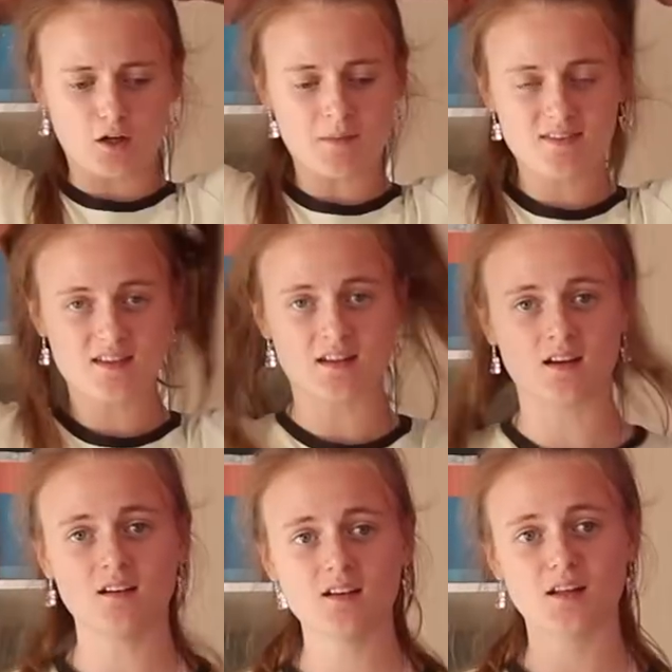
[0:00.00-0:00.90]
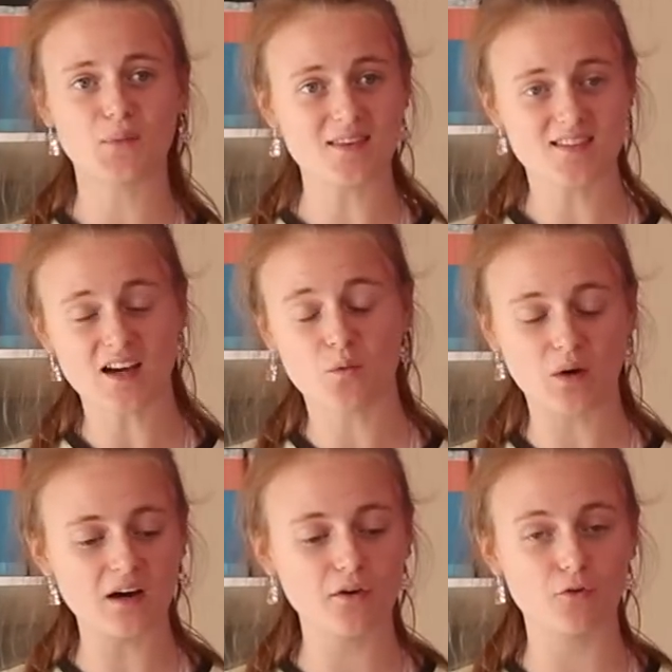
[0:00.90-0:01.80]
made dinner, went down
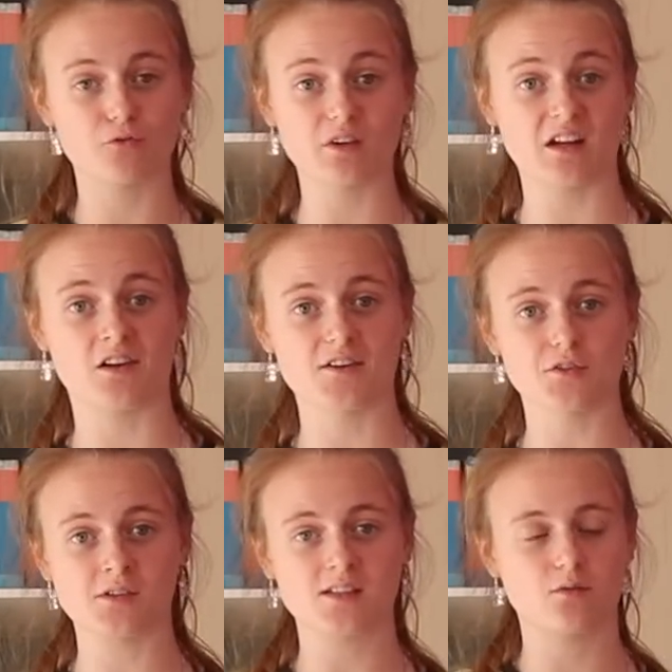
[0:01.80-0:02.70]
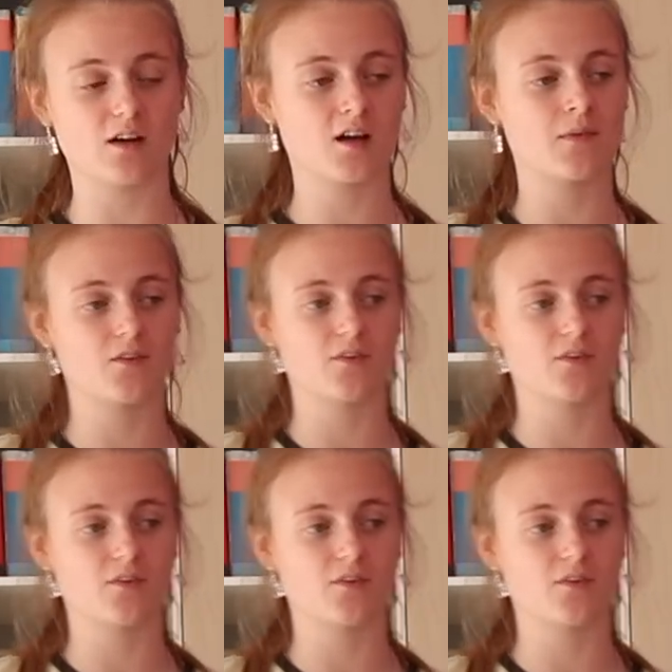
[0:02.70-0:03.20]
well, it was really nice, honestly I recommend the